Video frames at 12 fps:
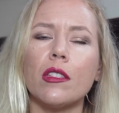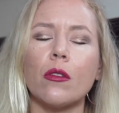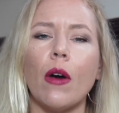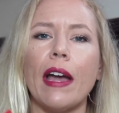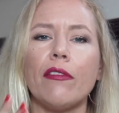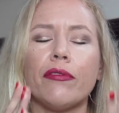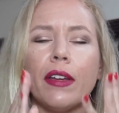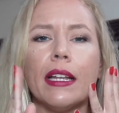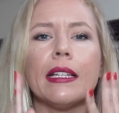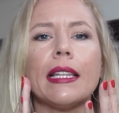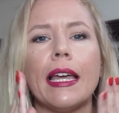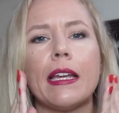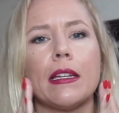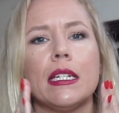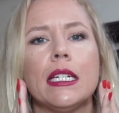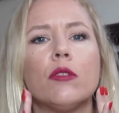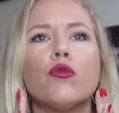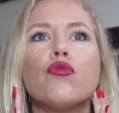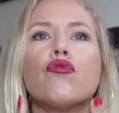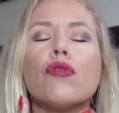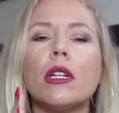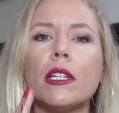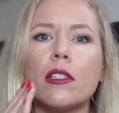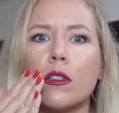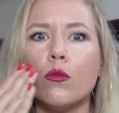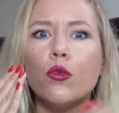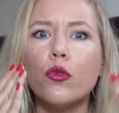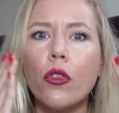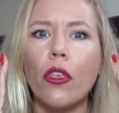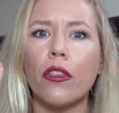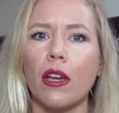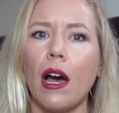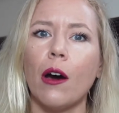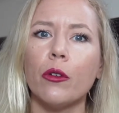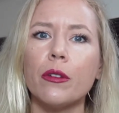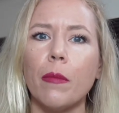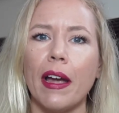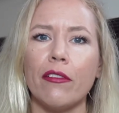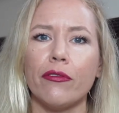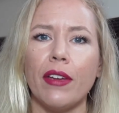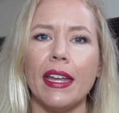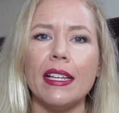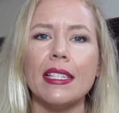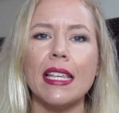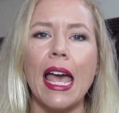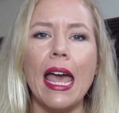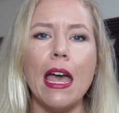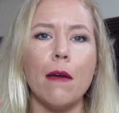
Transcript: so I felt like it really smoothed out my face.